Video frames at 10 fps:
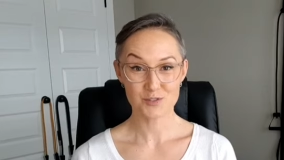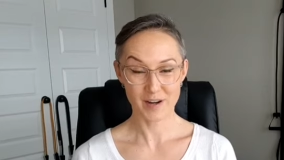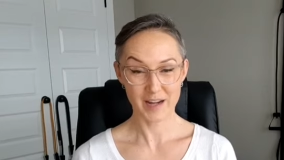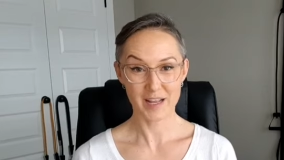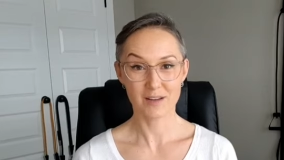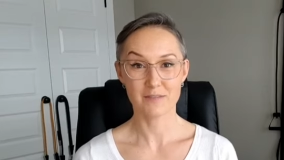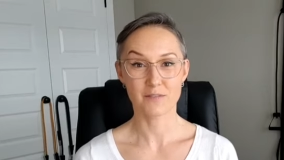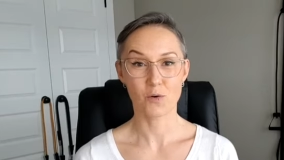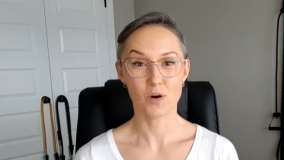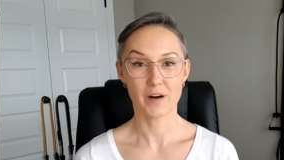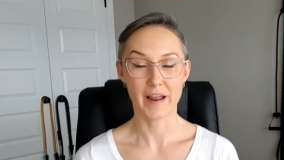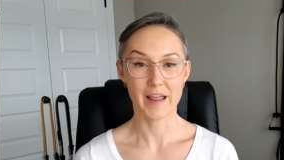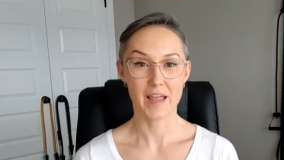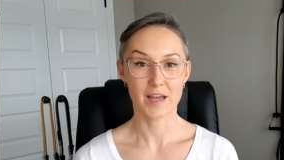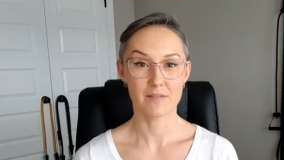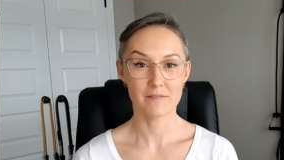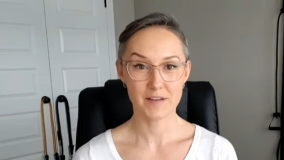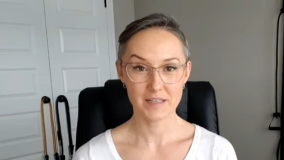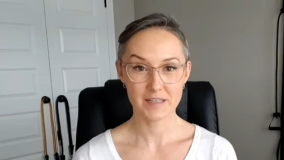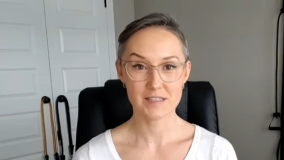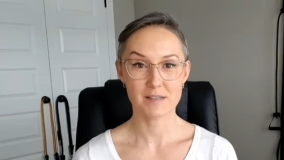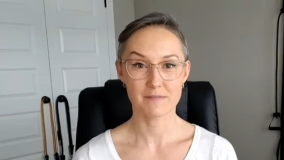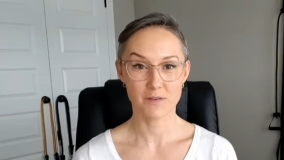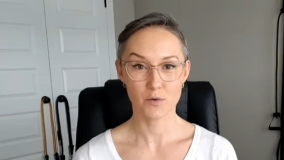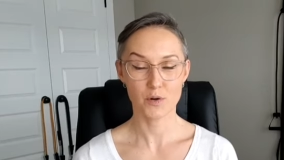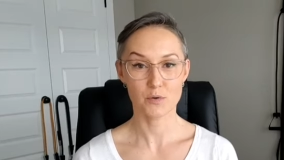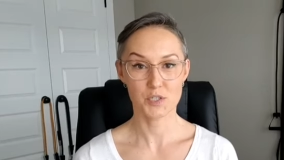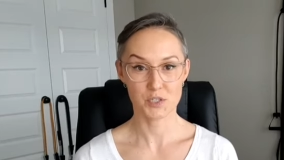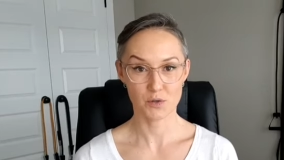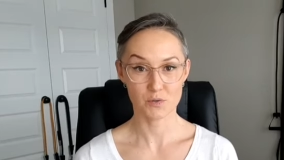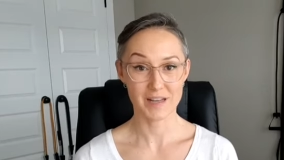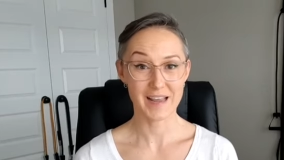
training for a fitness photo shoot,